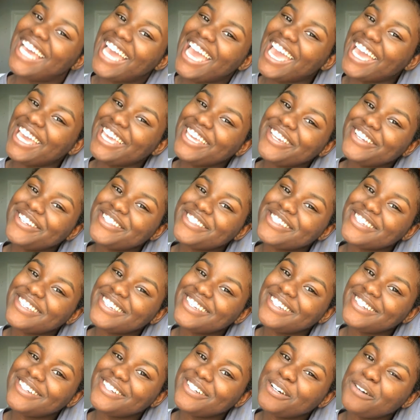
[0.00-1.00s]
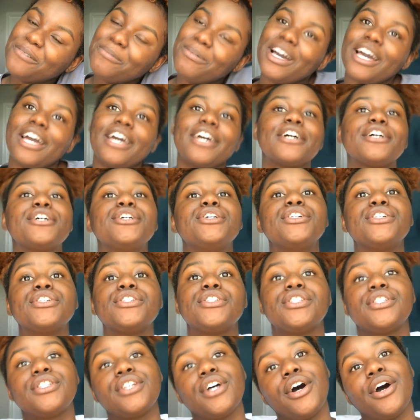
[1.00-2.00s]
Hey YouTube!
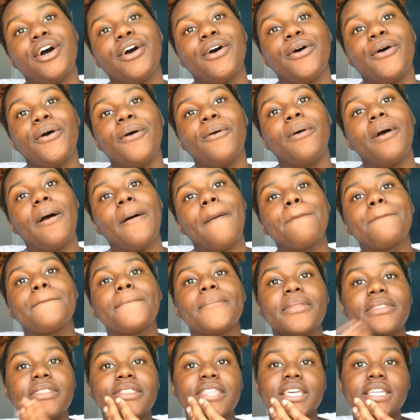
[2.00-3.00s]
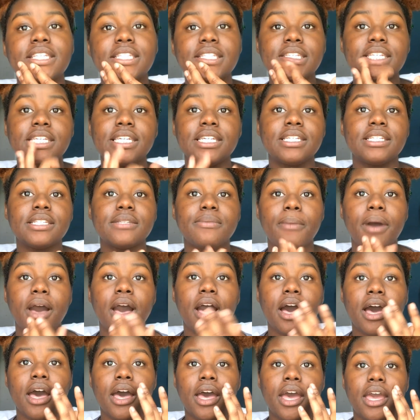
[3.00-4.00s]
So this is
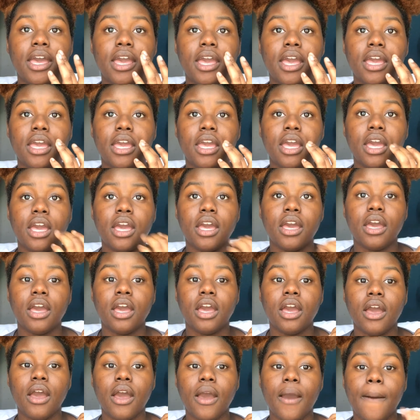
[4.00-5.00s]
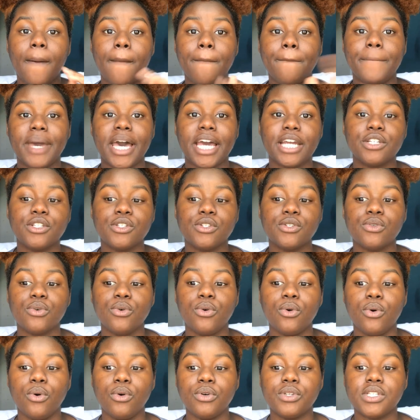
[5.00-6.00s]
my back to
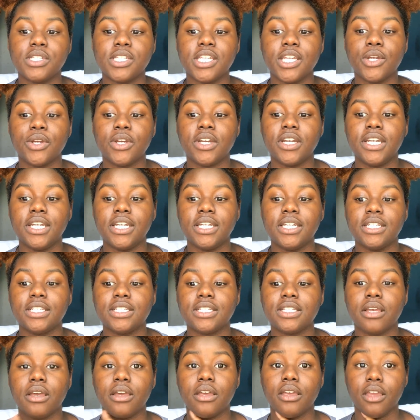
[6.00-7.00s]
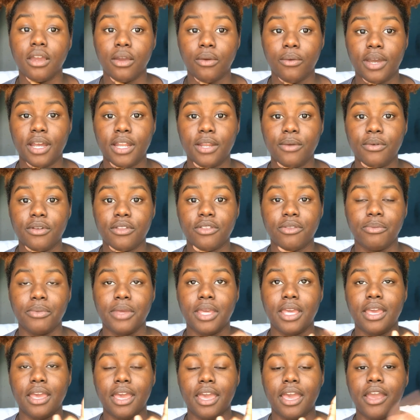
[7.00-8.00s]
school series, Get Ready With
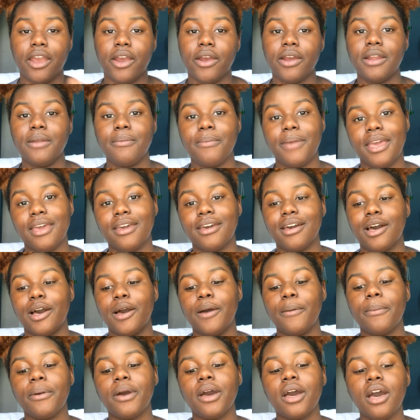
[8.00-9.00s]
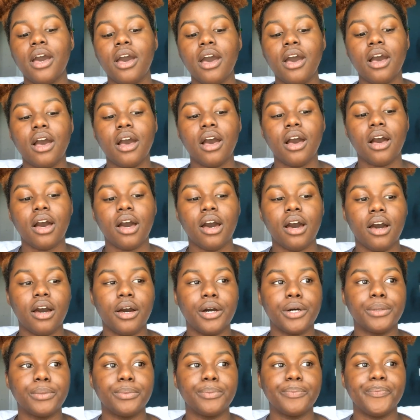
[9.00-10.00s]
Me hair and makeup.
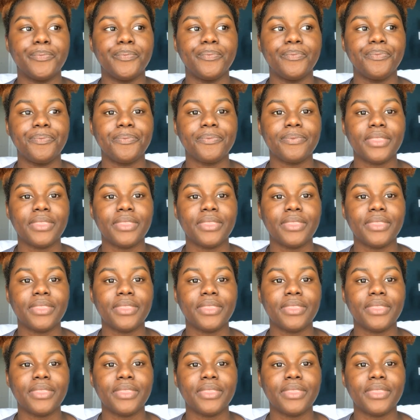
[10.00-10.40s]
My